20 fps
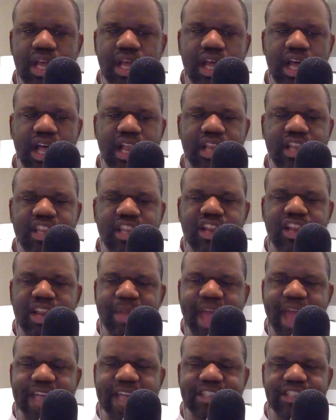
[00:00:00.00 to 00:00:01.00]
You know, let
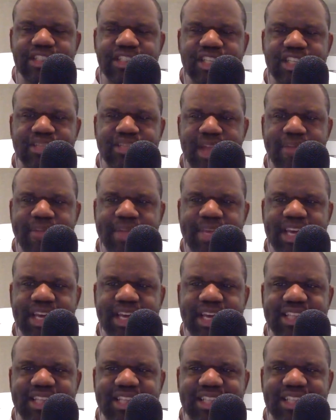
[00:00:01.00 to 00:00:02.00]
me ask you this, man,
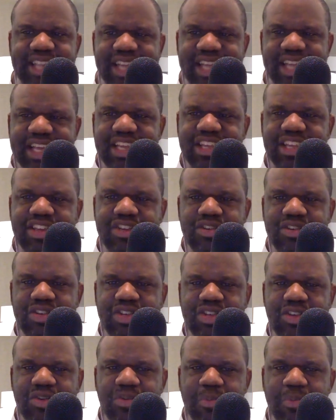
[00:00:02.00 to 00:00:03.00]
because
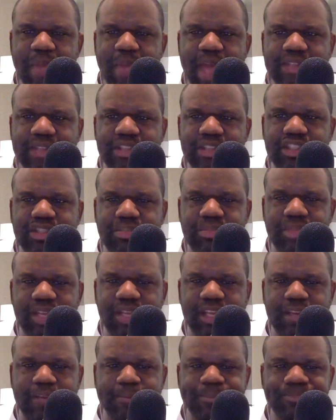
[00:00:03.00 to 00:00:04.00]
you messaged
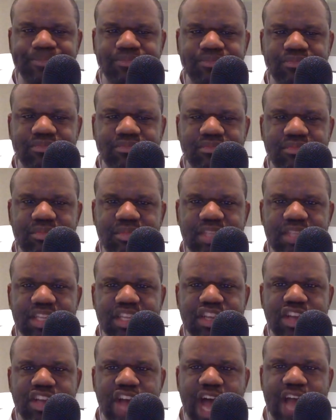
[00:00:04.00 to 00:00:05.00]
me.
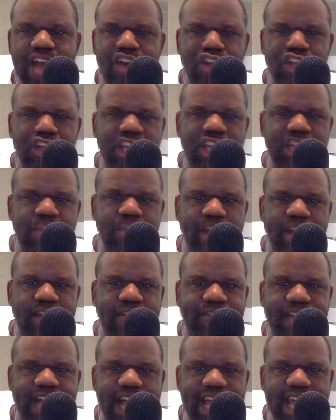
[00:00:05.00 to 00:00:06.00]
You know, I know you're getting ready to
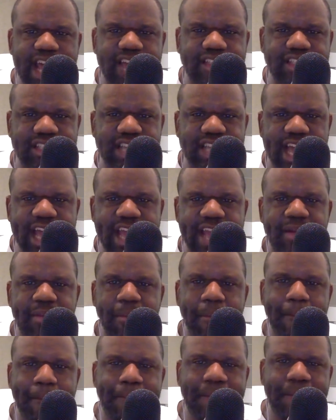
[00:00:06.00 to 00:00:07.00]
fly out tonight,
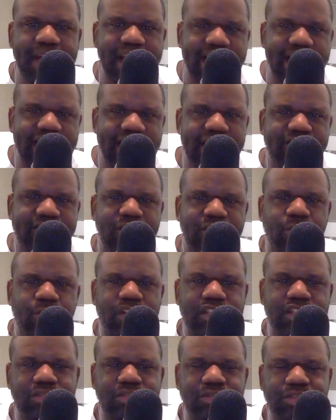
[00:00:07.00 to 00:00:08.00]
but if you
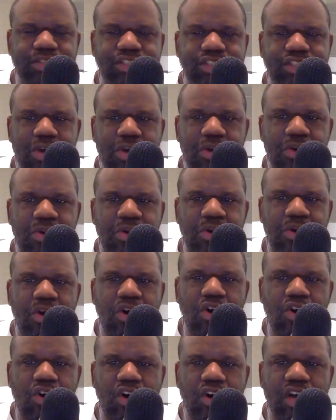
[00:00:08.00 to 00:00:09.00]
want to do a show
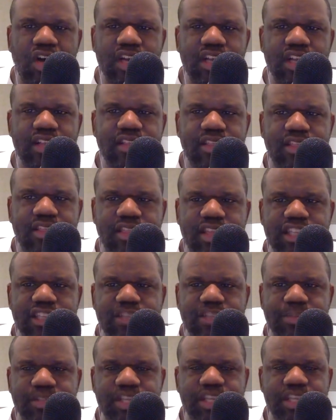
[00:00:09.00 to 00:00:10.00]
on this
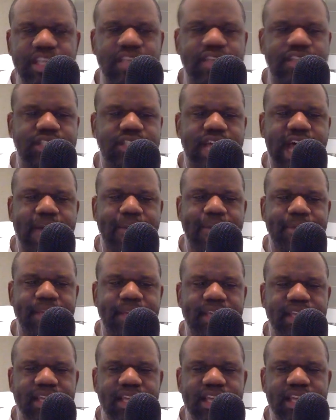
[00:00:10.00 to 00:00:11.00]
particular
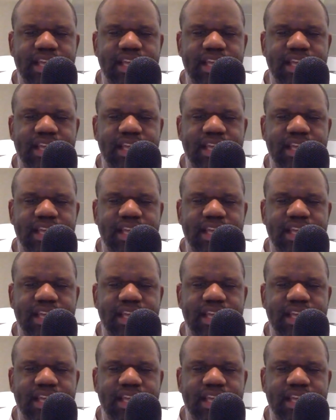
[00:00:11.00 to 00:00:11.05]
topic,